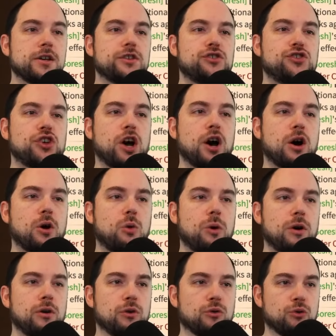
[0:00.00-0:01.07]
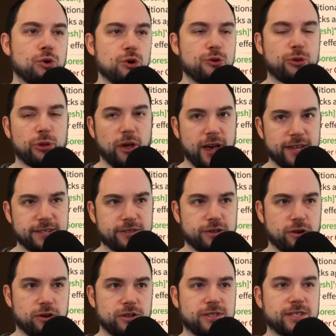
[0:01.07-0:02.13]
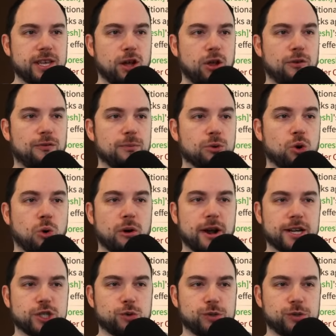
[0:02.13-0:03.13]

So Ruthless, third skill from Goresh,